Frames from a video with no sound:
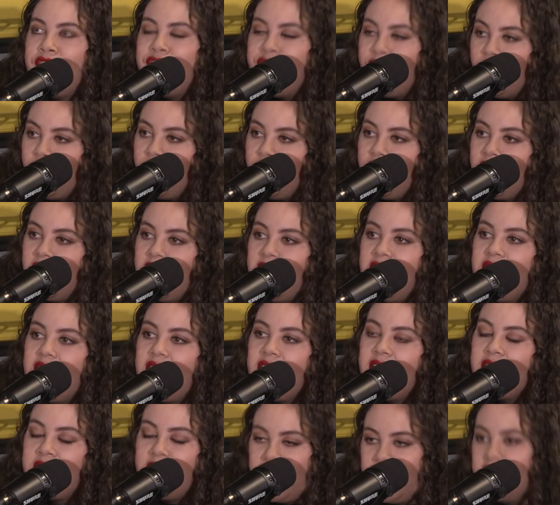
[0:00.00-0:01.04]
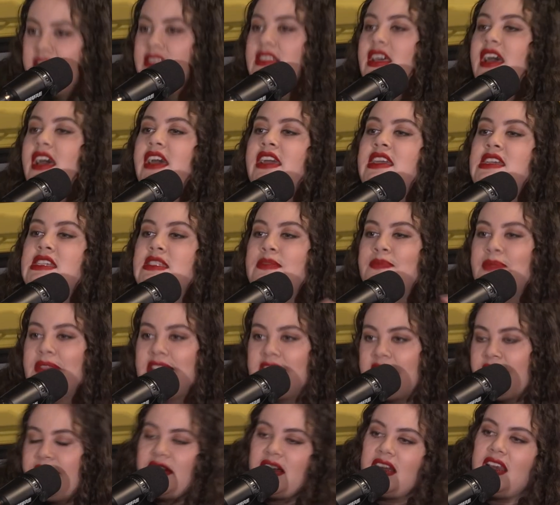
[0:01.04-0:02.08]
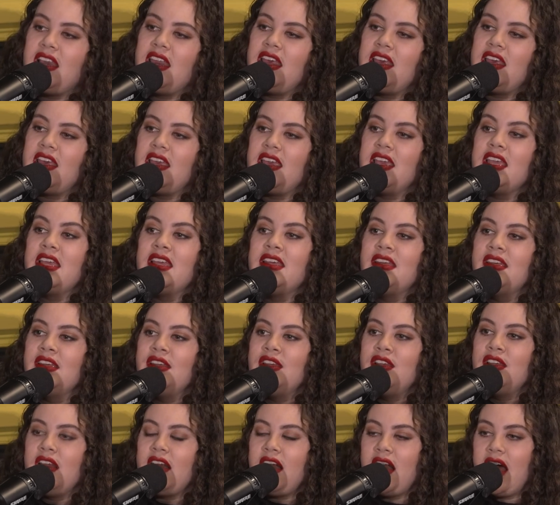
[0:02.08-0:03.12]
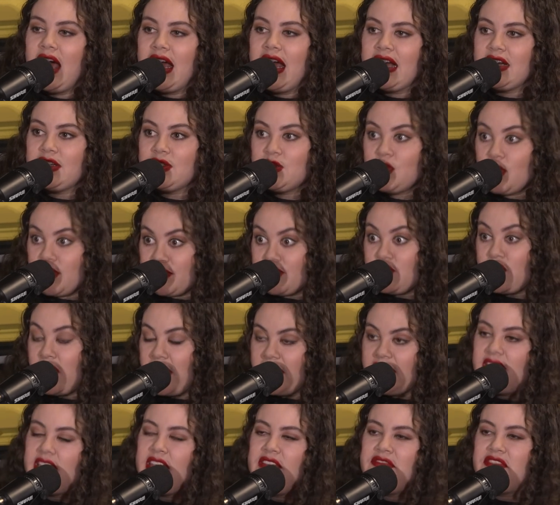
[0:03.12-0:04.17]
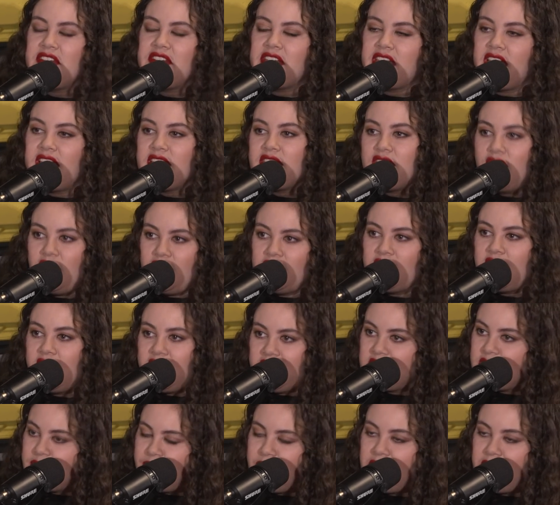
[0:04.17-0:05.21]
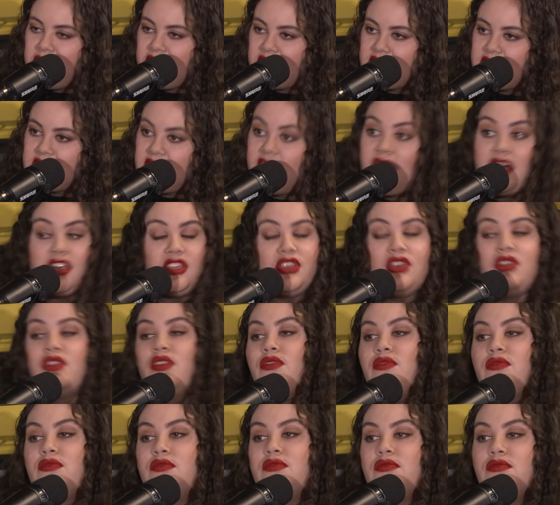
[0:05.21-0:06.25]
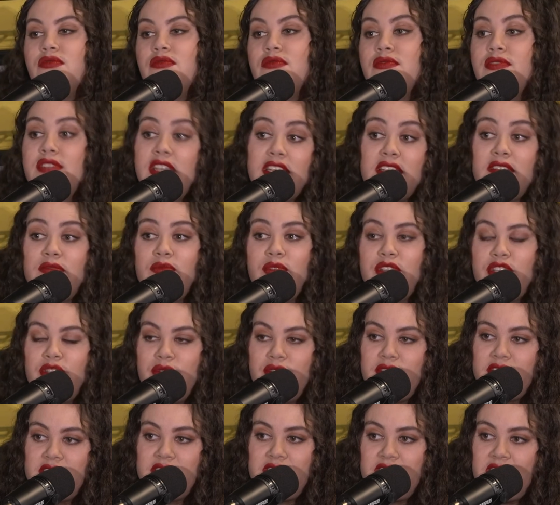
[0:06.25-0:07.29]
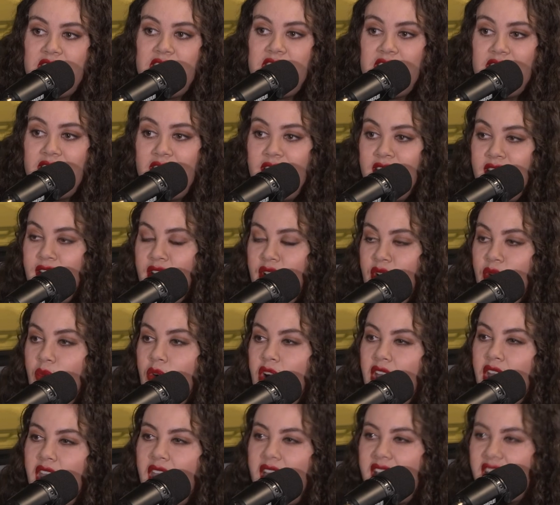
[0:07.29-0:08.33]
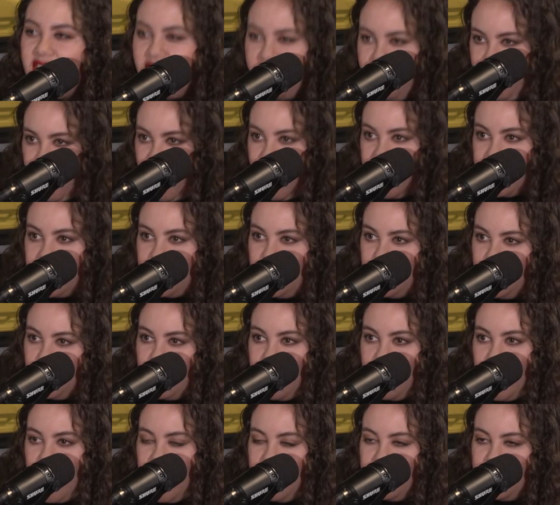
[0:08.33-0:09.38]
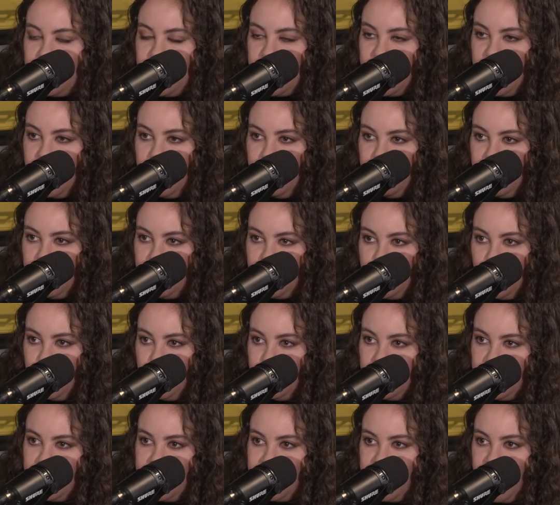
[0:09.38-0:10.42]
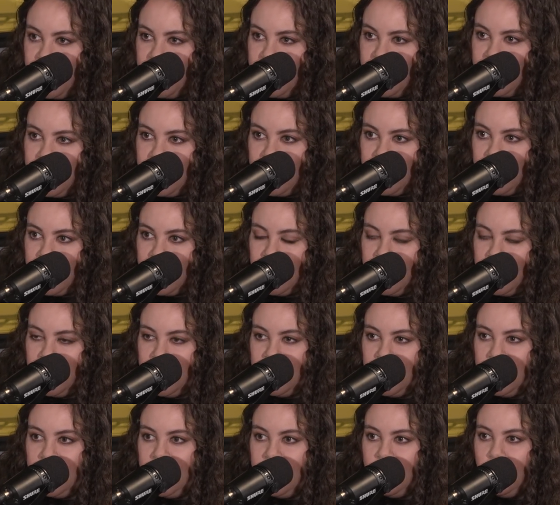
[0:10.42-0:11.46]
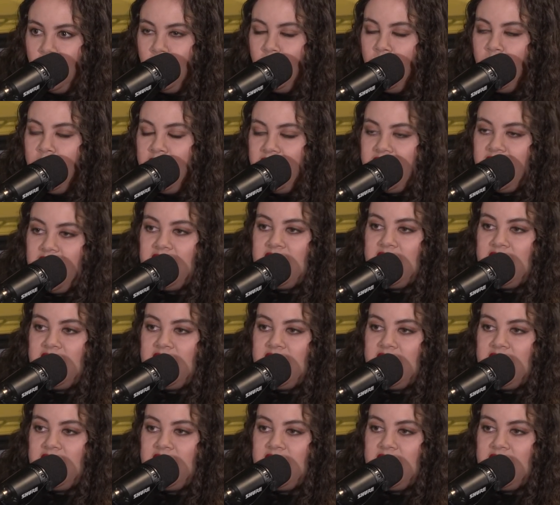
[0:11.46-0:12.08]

For rangatahi specifically, like sort of trying to navigate the online space like you did when you were a teen, what like advice would you have to them in terms of like where they